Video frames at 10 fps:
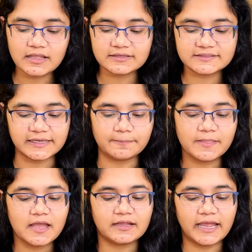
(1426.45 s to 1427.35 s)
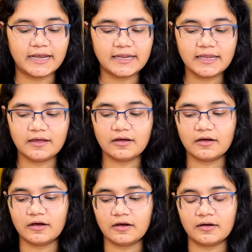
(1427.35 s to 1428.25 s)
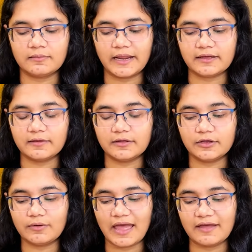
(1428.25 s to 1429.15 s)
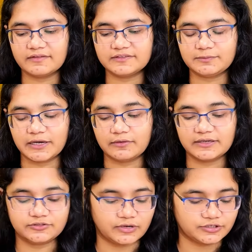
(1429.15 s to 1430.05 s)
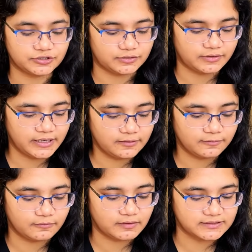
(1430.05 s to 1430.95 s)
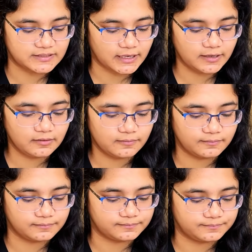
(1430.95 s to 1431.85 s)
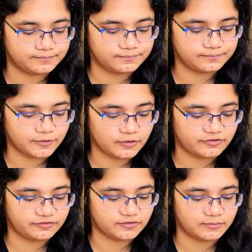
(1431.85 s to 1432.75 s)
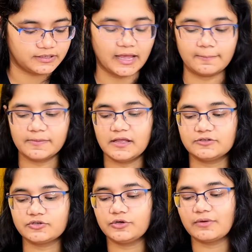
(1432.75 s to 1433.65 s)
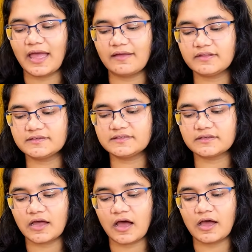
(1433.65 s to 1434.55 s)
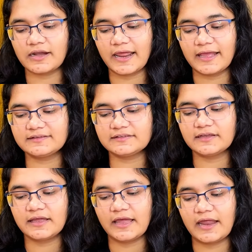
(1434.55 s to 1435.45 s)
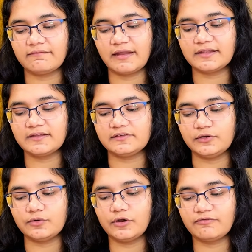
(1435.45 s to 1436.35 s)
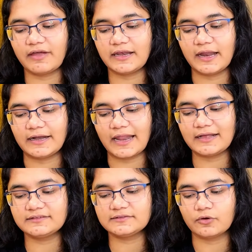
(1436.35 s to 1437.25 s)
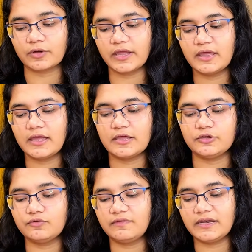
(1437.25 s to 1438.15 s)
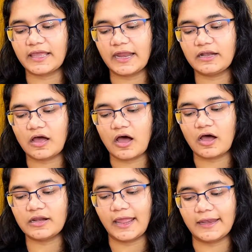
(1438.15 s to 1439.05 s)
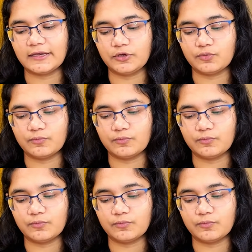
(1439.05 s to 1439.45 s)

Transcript: See, any like you have this particular structure, right? One second. Just a minute. Yeah. So you have this Rx, and when this nucleophile attacks, okay, you will get RNU.